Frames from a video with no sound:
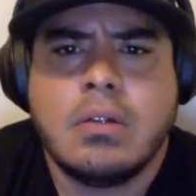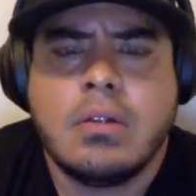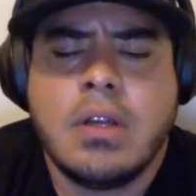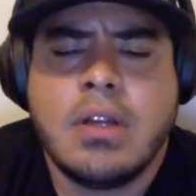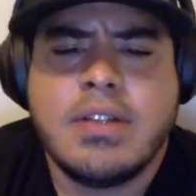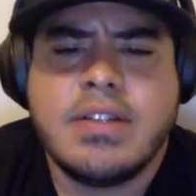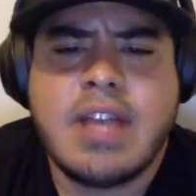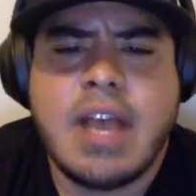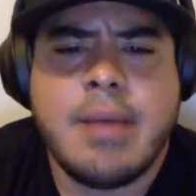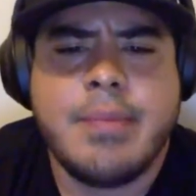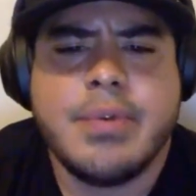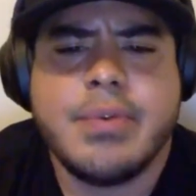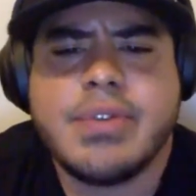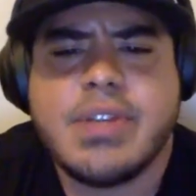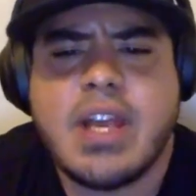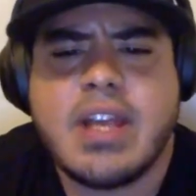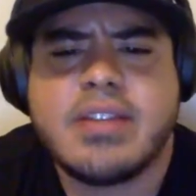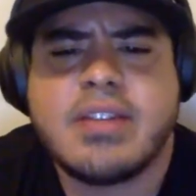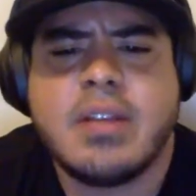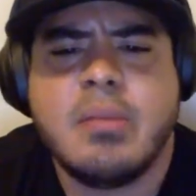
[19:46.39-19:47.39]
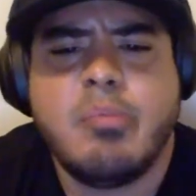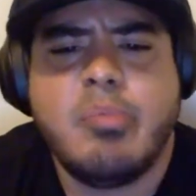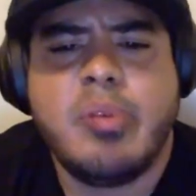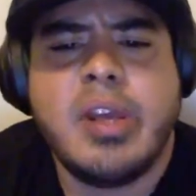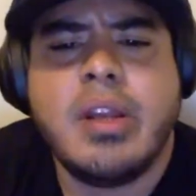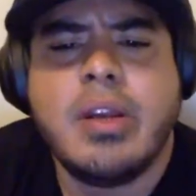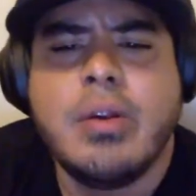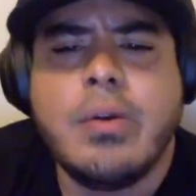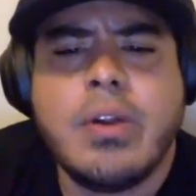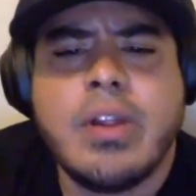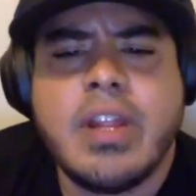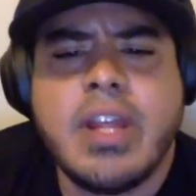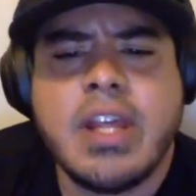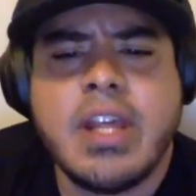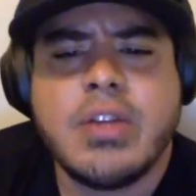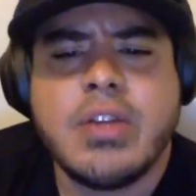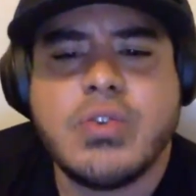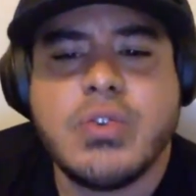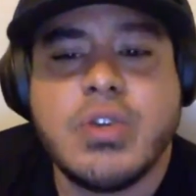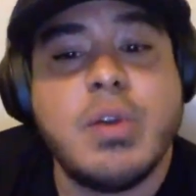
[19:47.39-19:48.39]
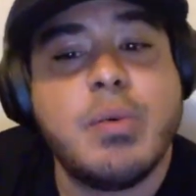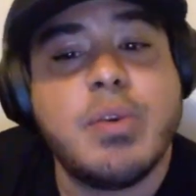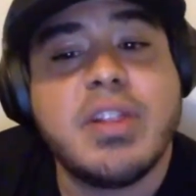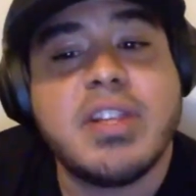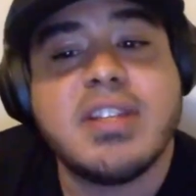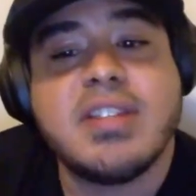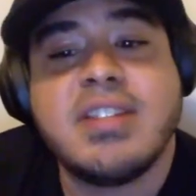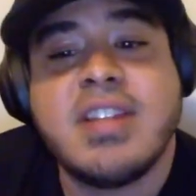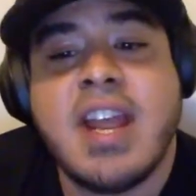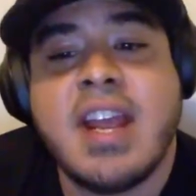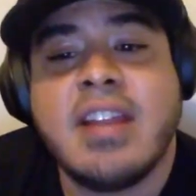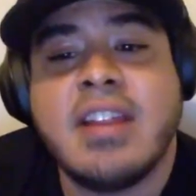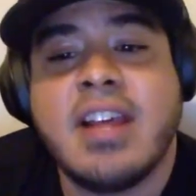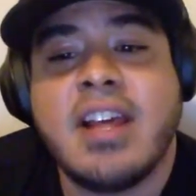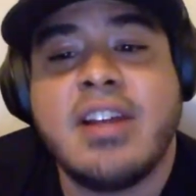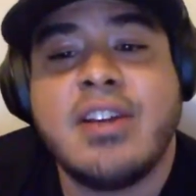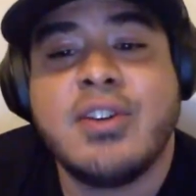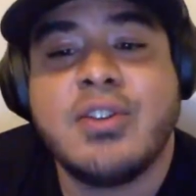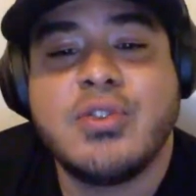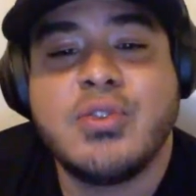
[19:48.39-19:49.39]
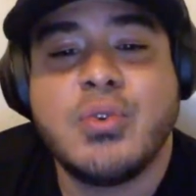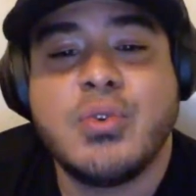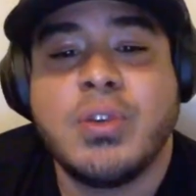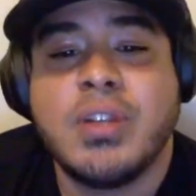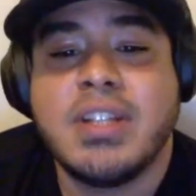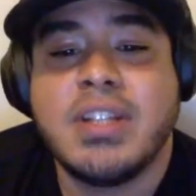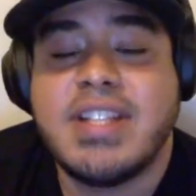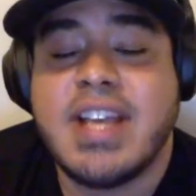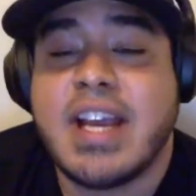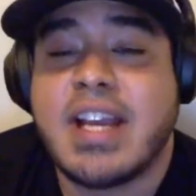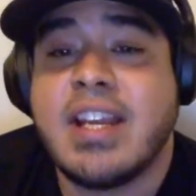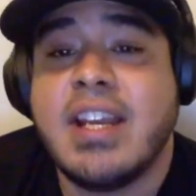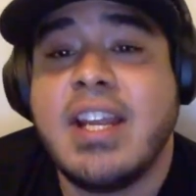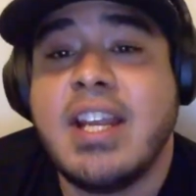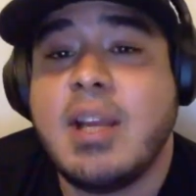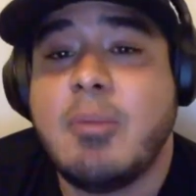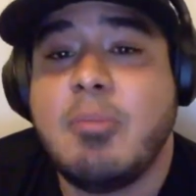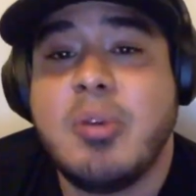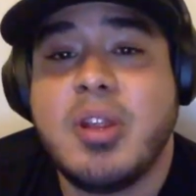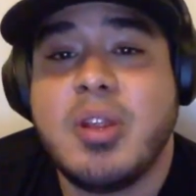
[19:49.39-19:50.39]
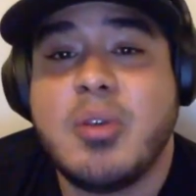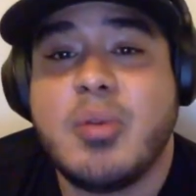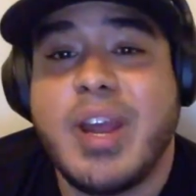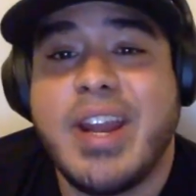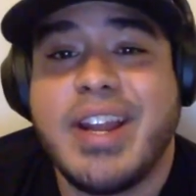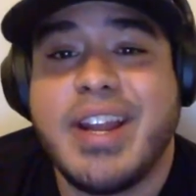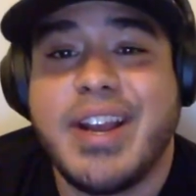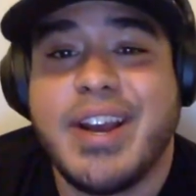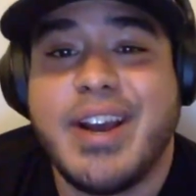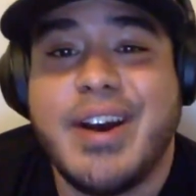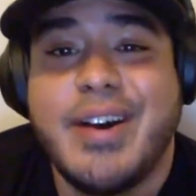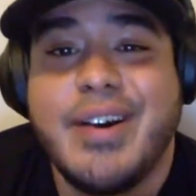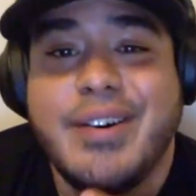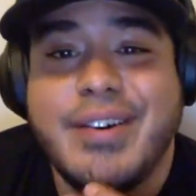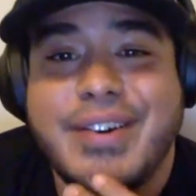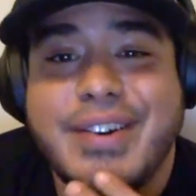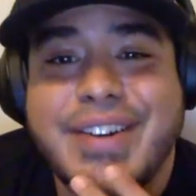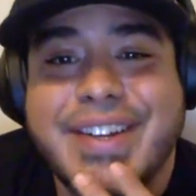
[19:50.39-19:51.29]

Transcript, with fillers: And Tommy was asking being new to the industry would the Stanliner tool and technique be the way to go?